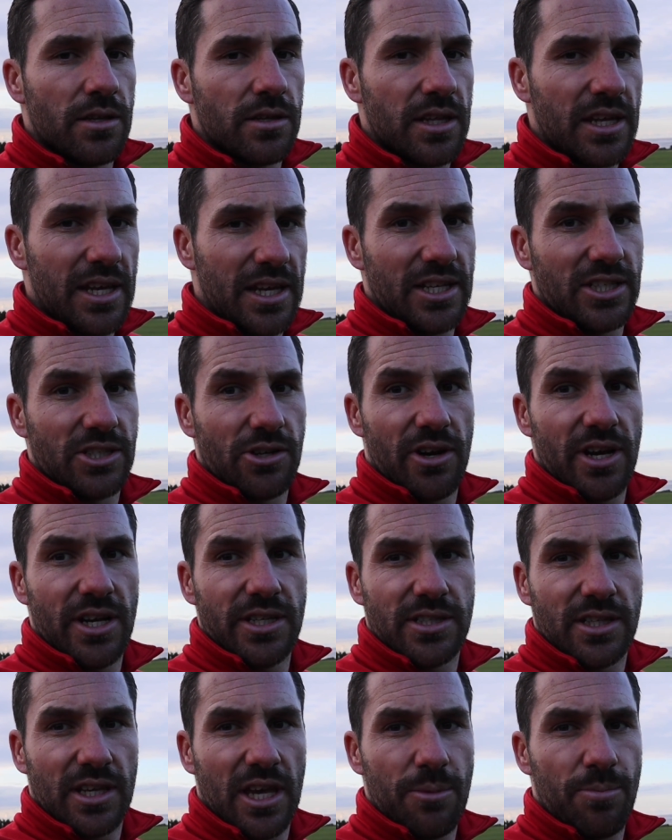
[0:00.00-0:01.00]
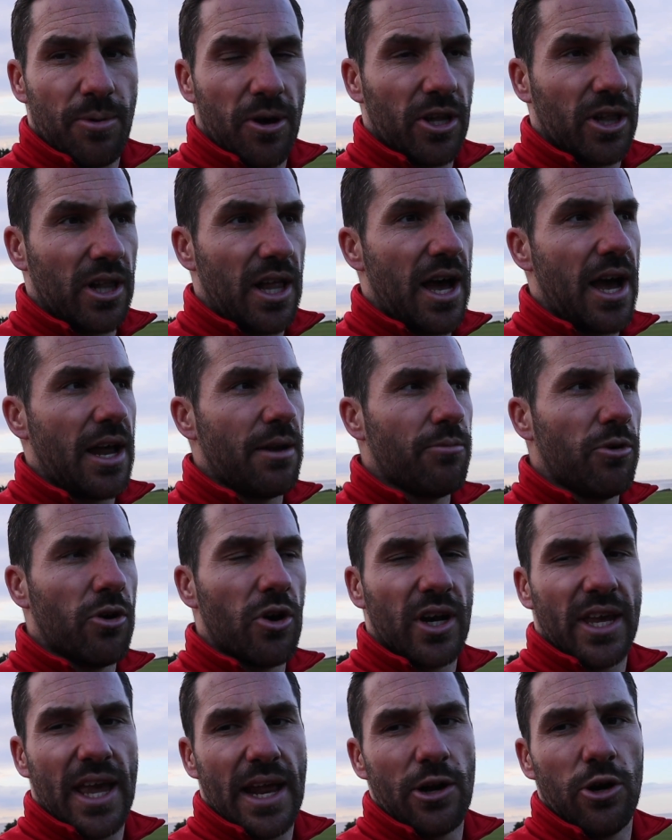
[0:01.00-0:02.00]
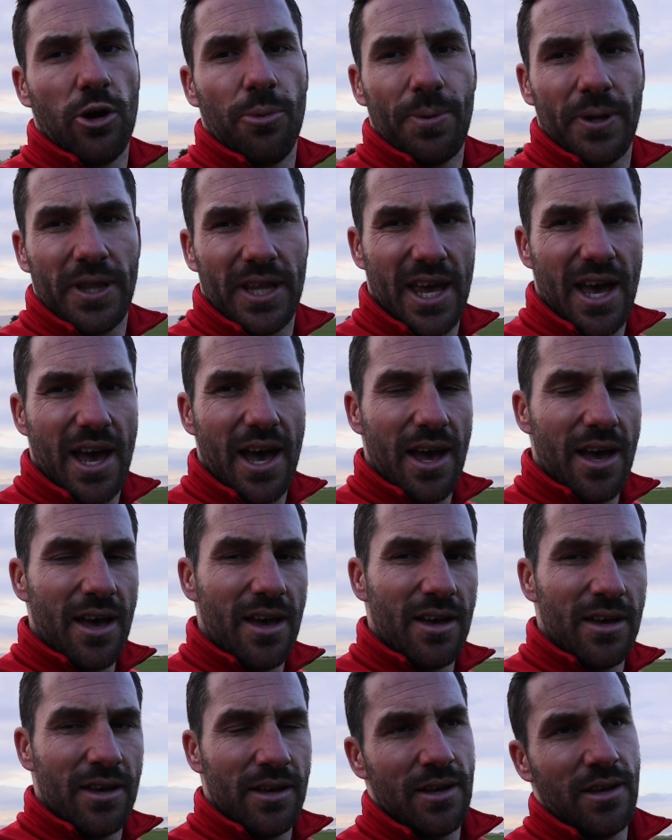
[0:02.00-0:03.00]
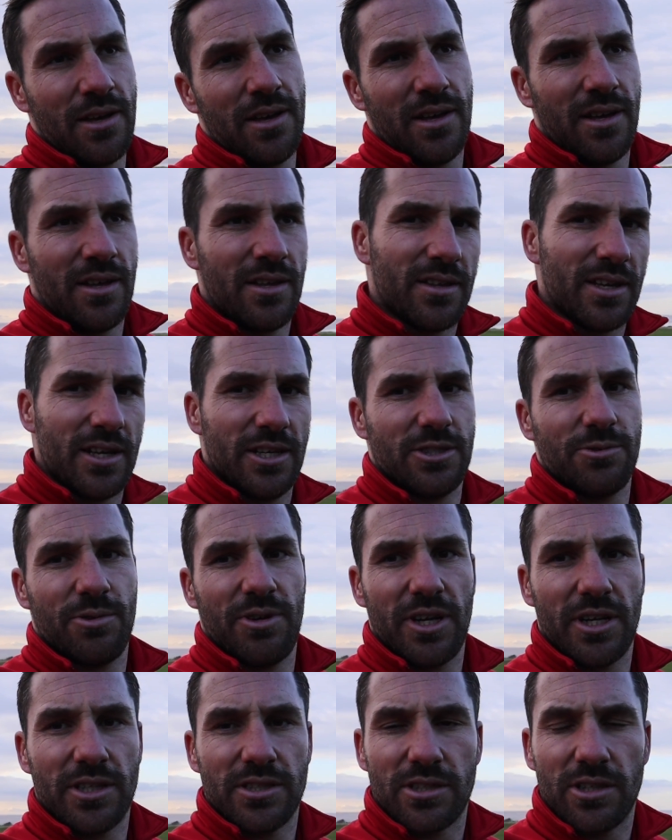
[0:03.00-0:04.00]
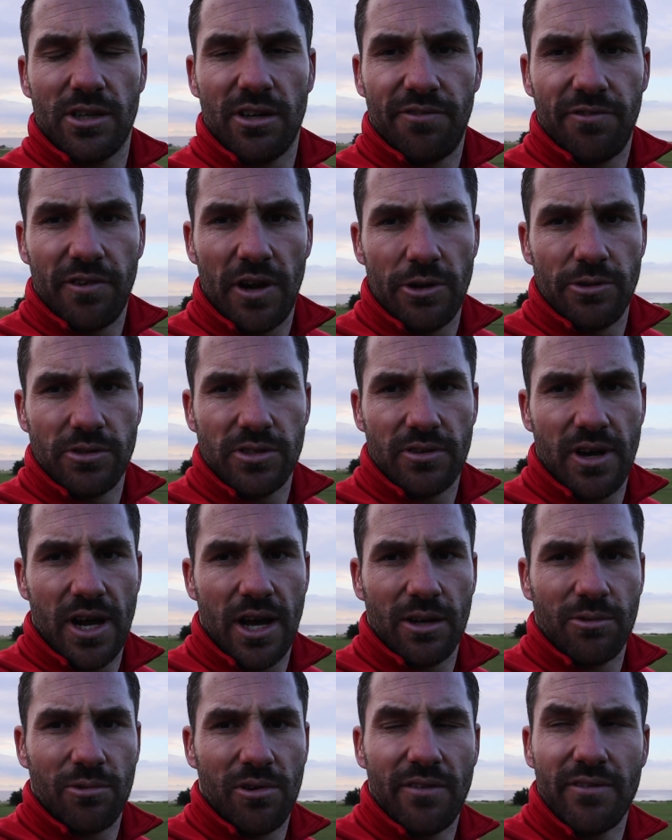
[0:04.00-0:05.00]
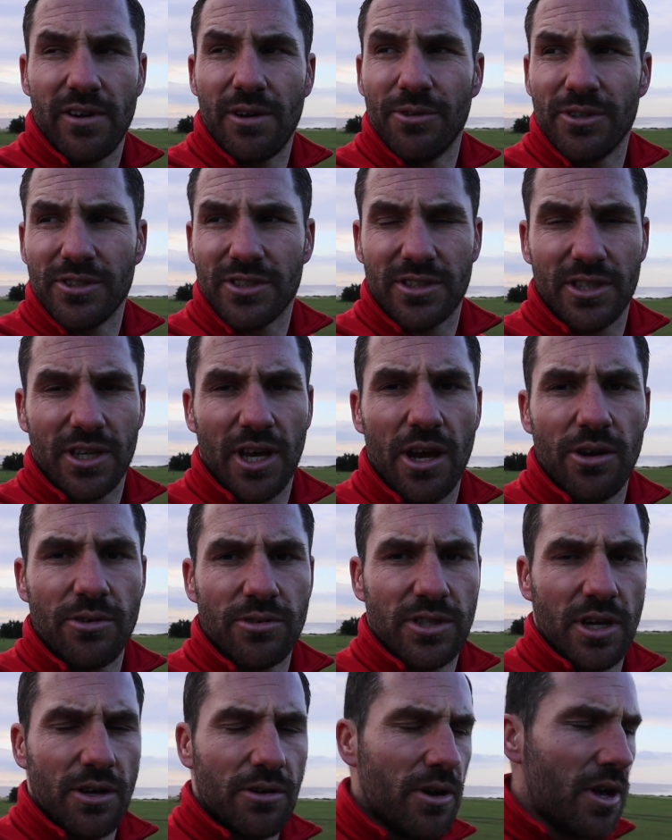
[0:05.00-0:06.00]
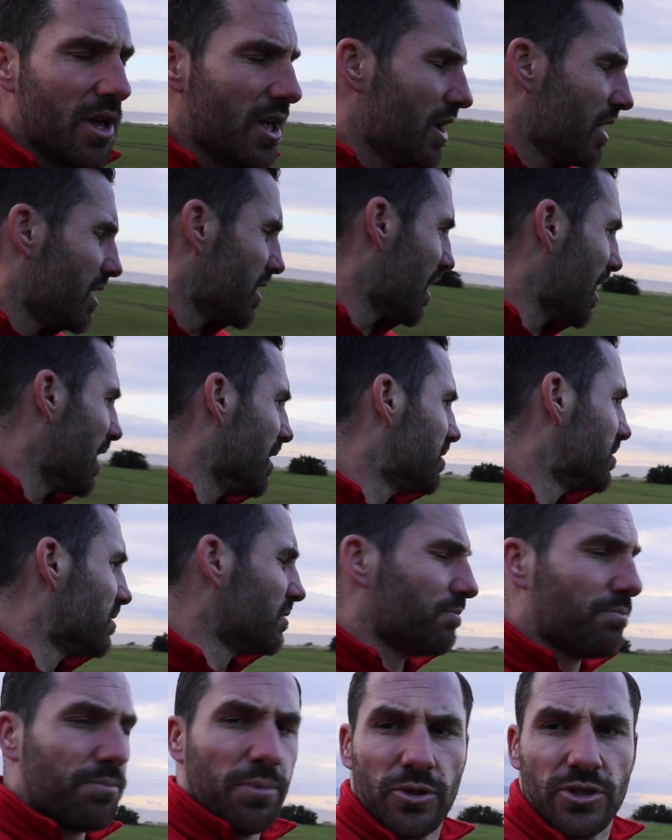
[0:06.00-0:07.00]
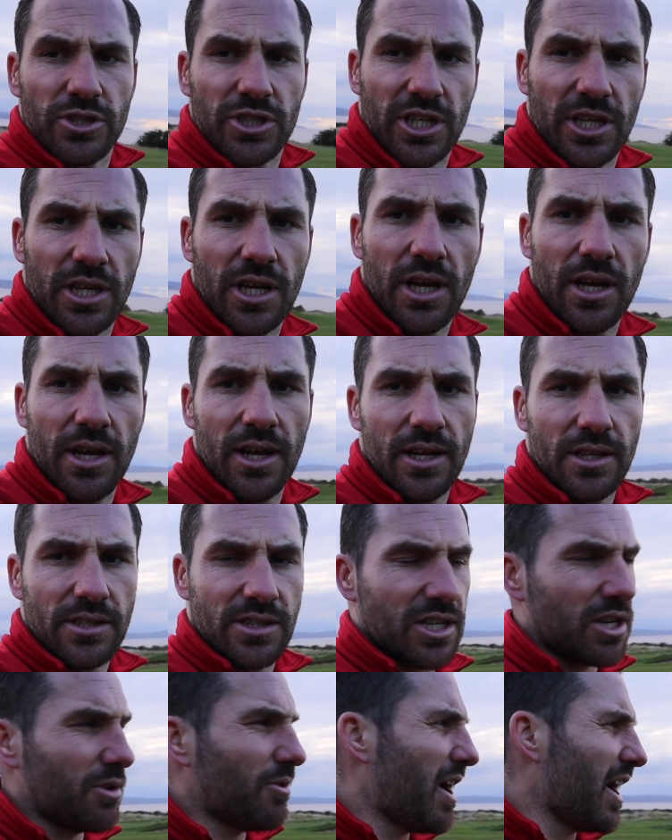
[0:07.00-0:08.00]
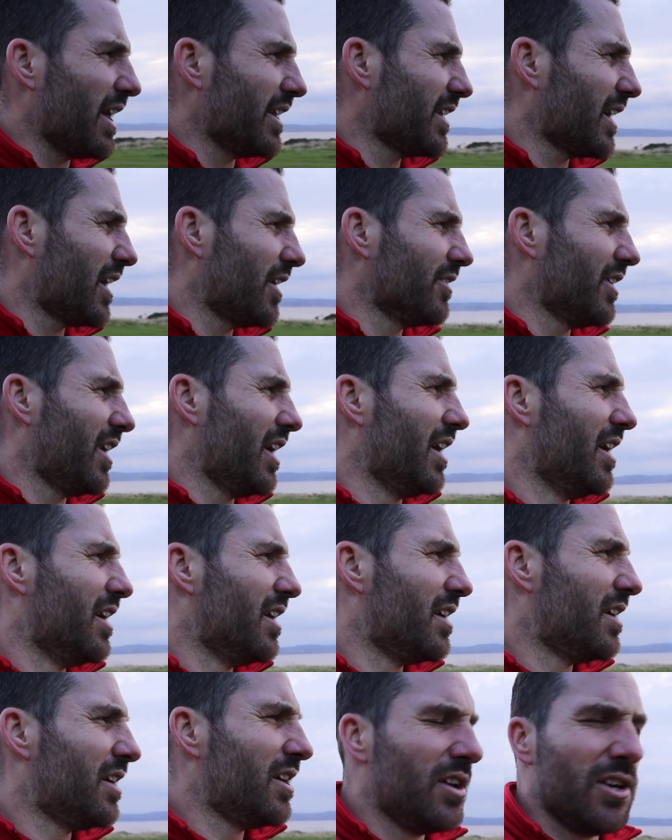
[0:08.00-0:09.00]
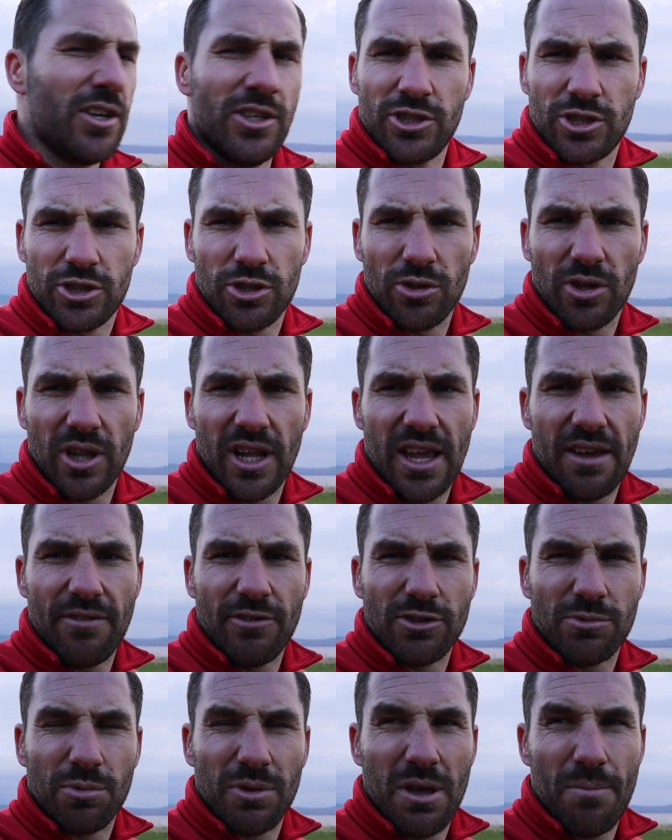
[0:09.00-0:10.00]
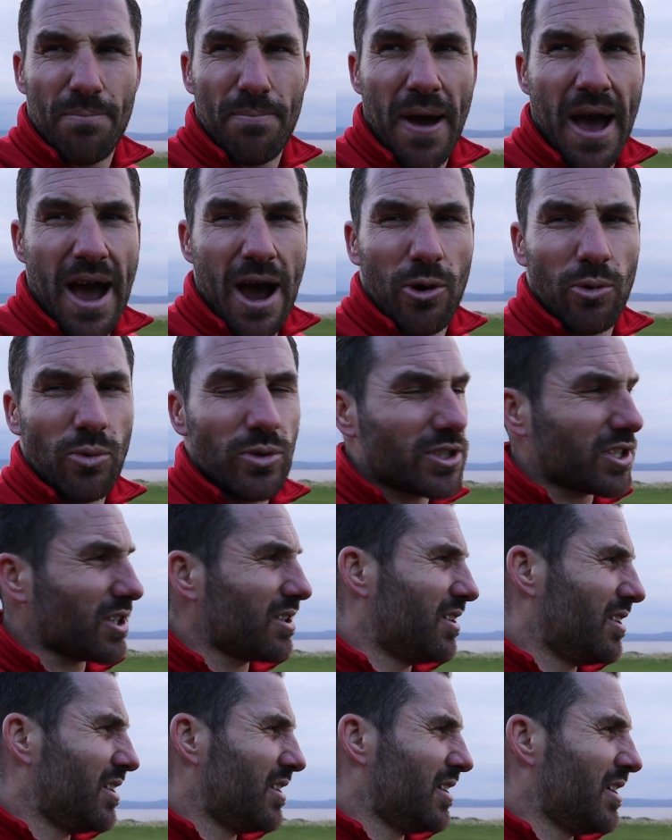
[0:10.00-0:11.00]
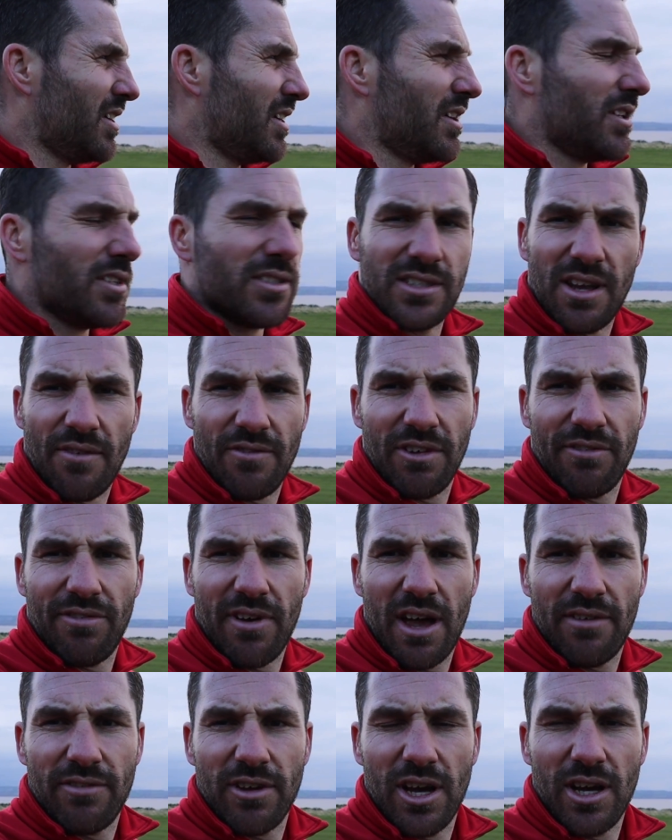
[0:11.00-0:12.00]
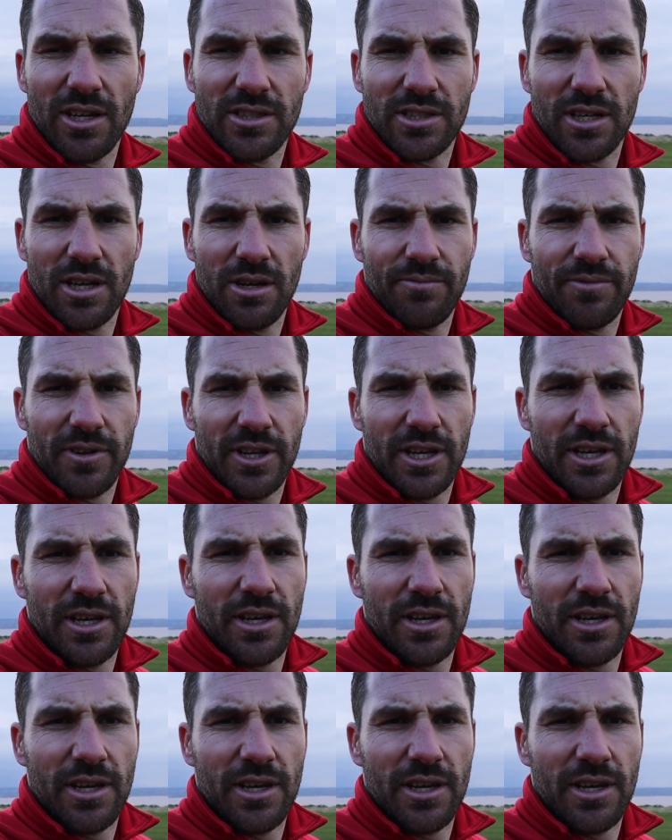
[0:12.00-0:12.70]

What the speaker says: easier it is to keep it on line. The more I get it up in the air, that's when it can sort of float around wherever it wants to go. So yeah, punchy little 2-iron down there. Should leave us with about 75 yards, hopefully.